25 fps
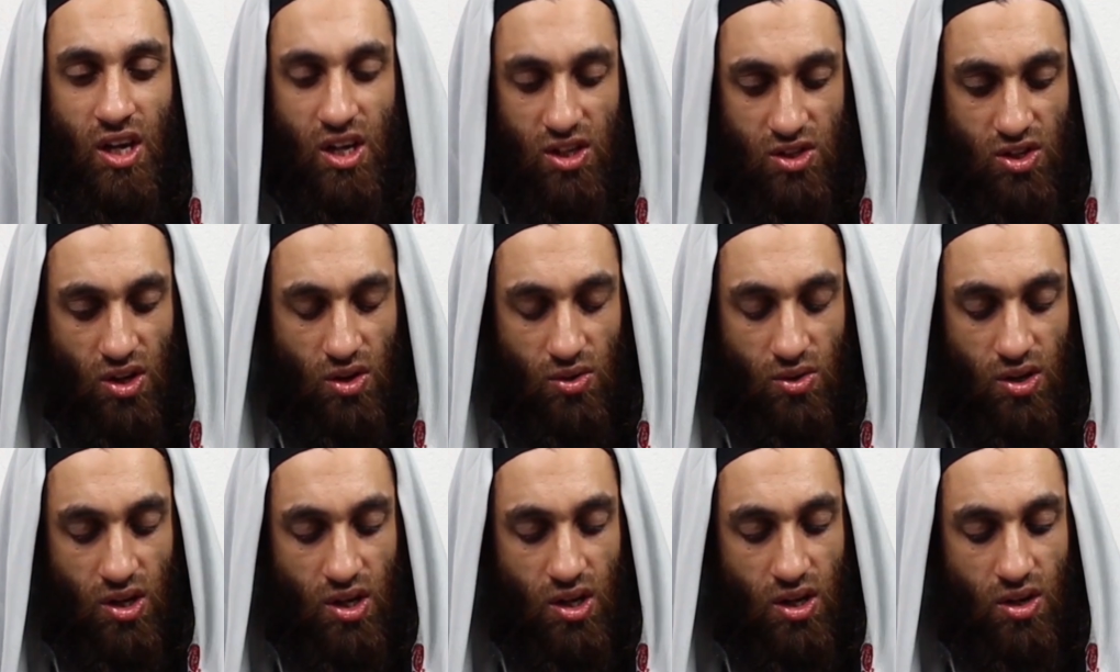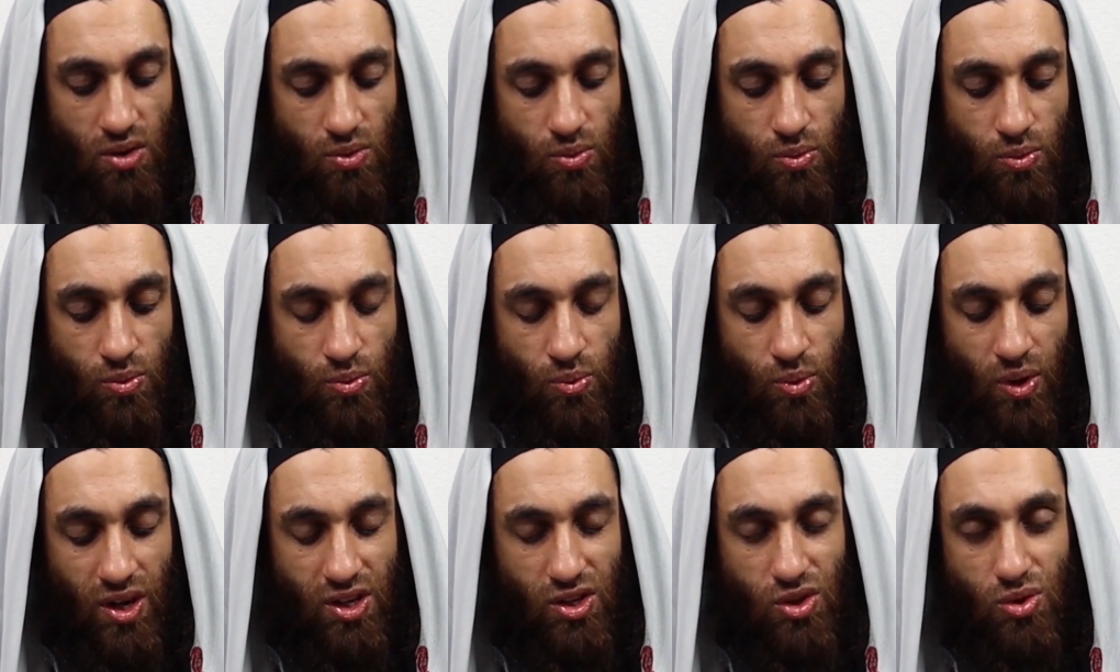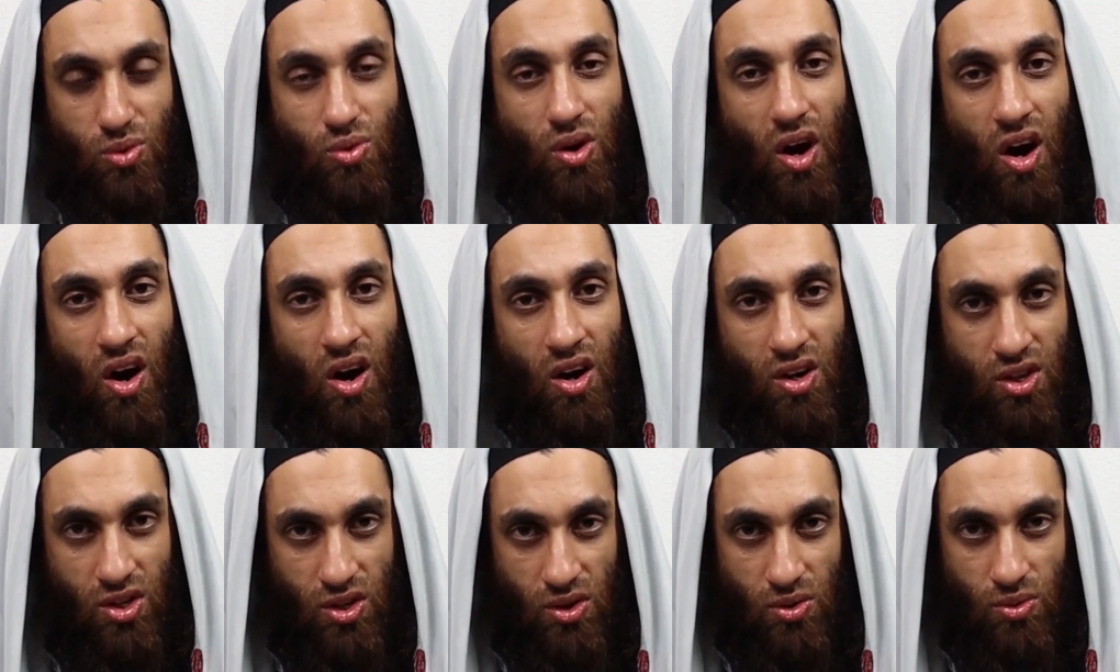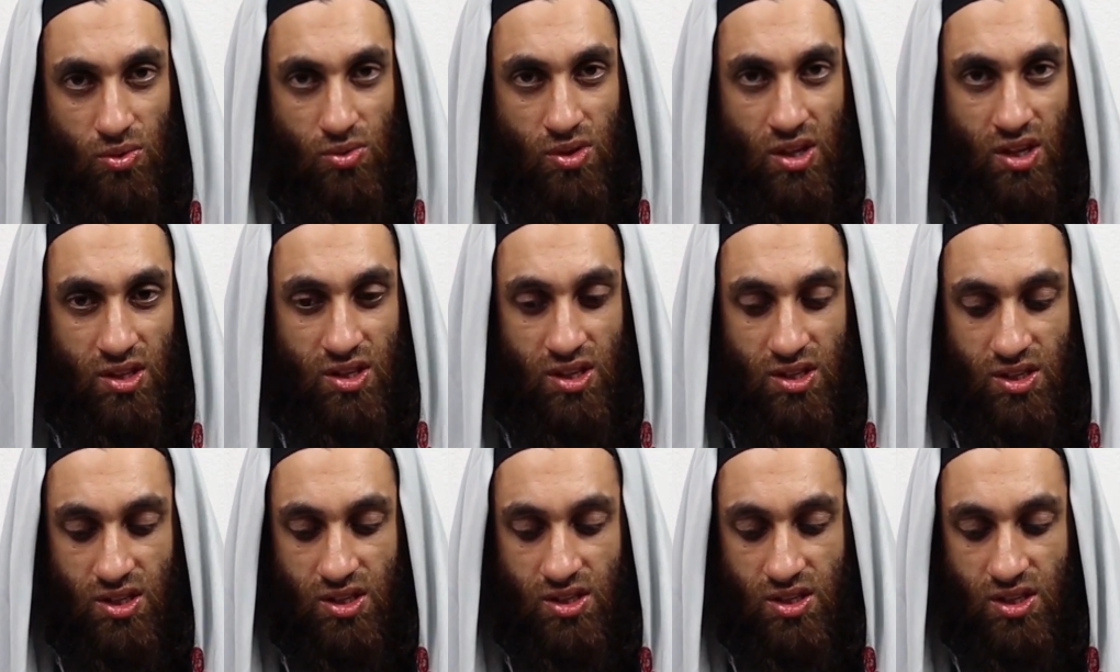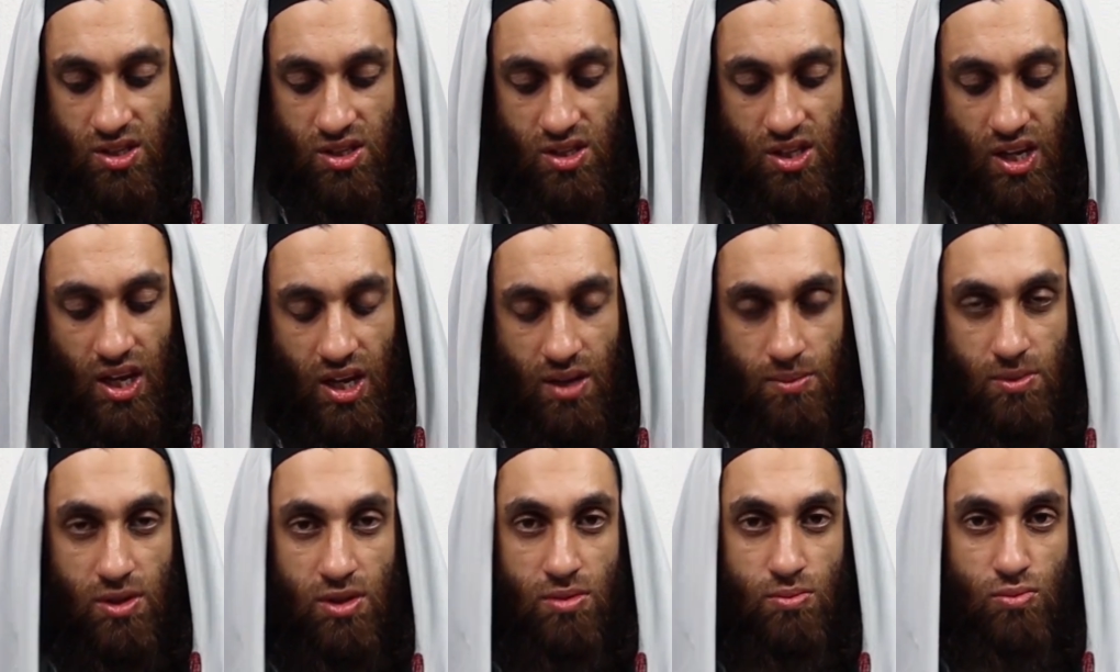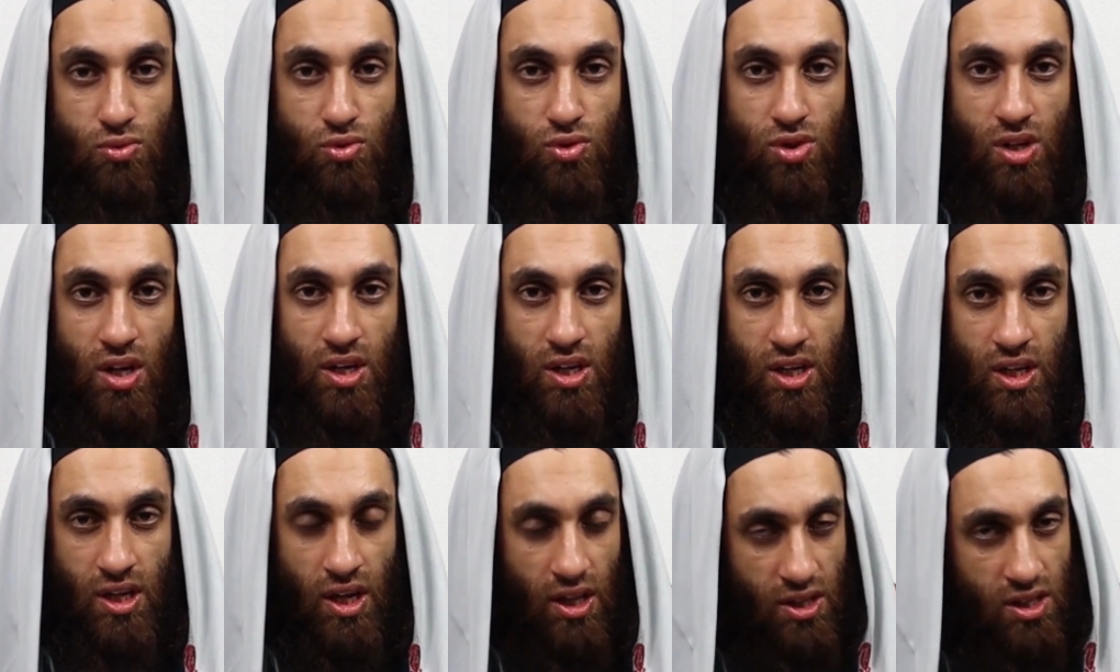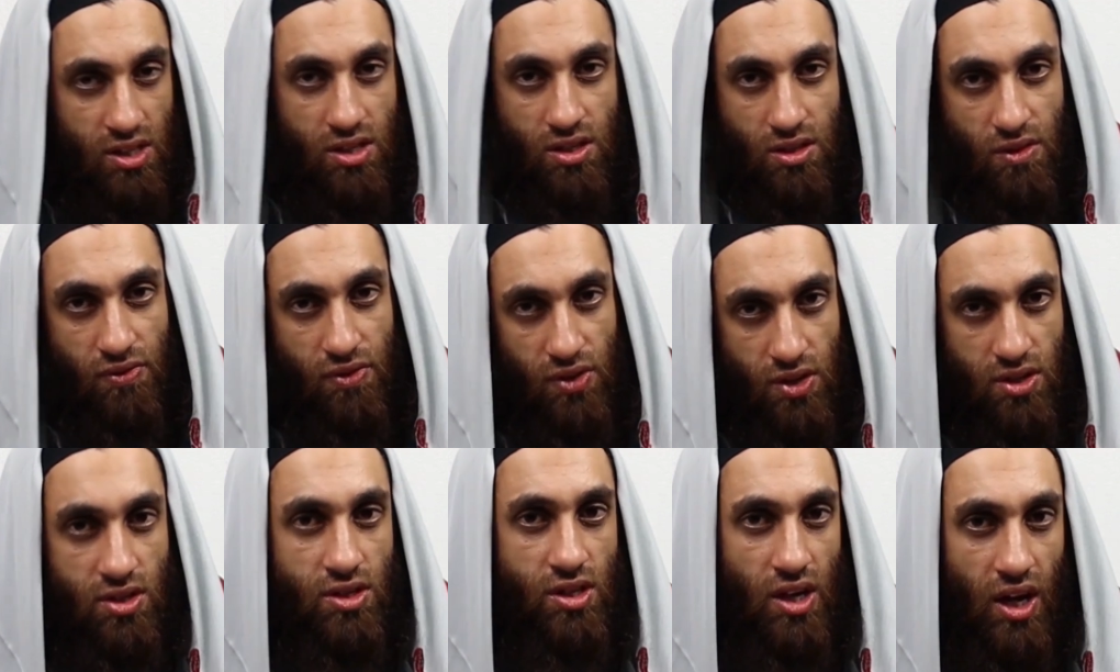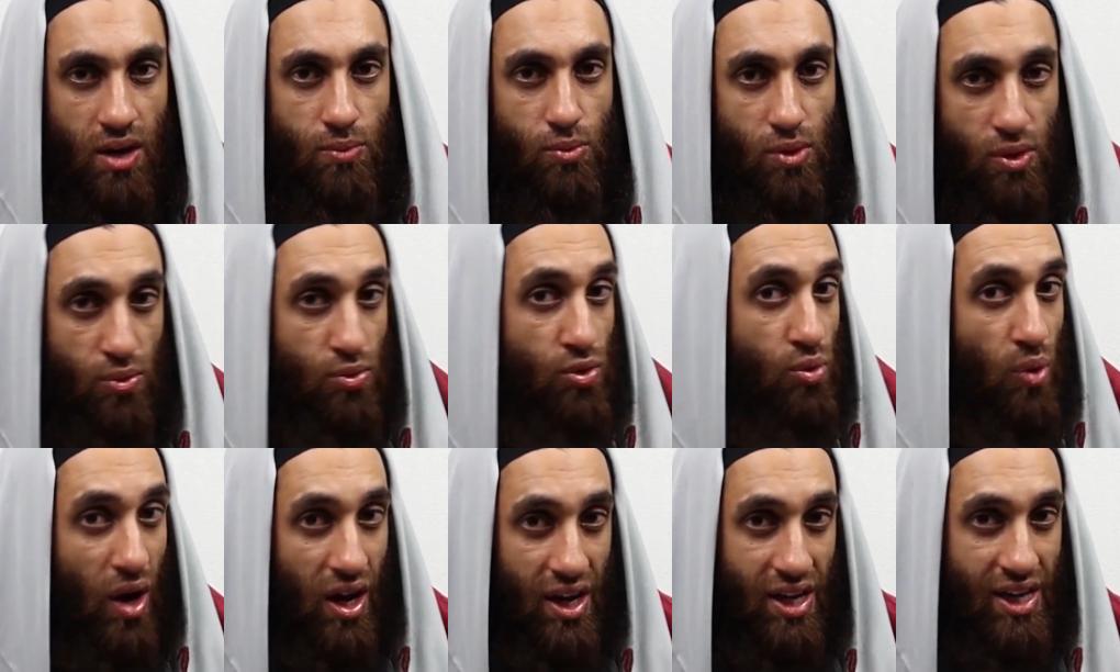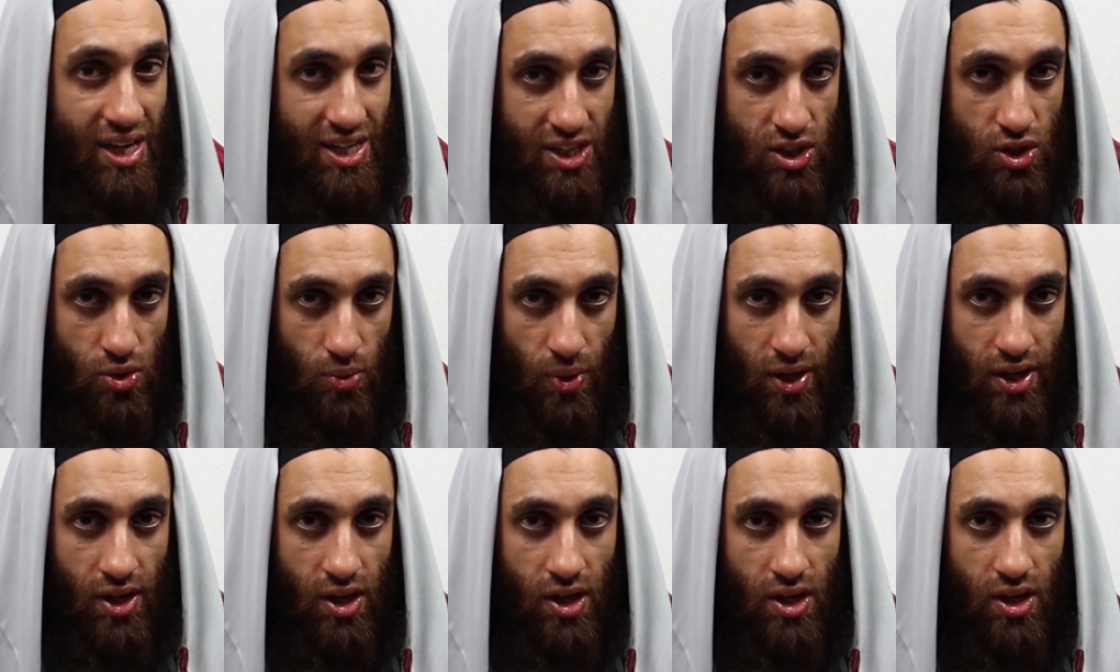So when you argue that this is the same as Muzani, and that this is the first time we're dwelling into